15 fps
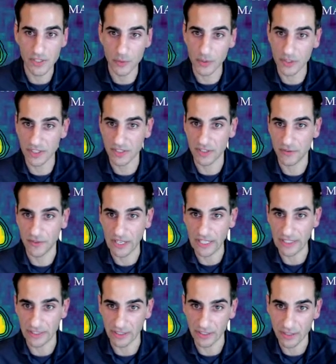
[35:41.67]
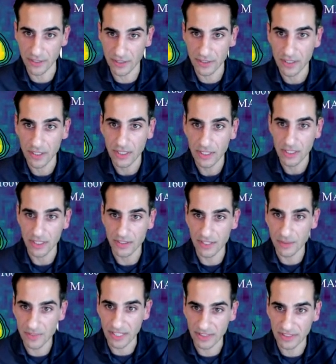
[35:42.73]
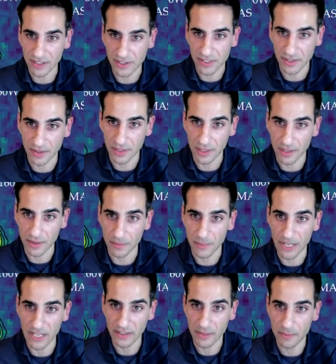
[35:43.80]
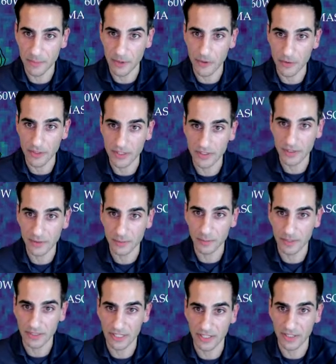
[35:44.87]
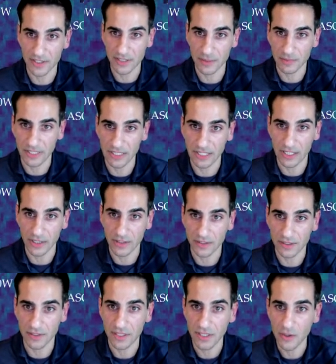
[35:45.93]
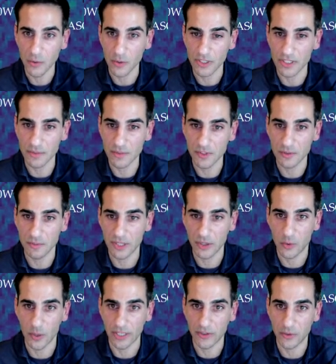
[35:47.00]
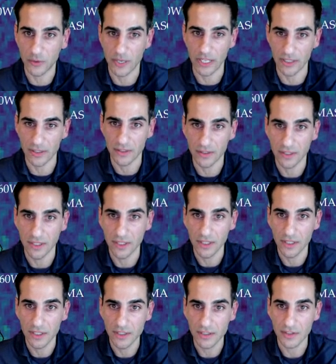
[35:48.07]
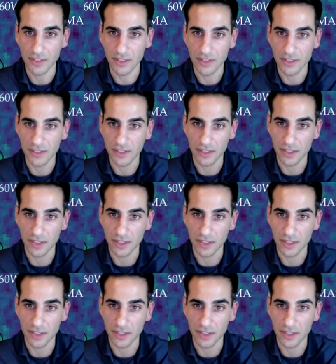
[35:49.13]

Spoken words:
which is the faintest, it seems like there's a main component, but then something else, which seems to be quite red. So there's a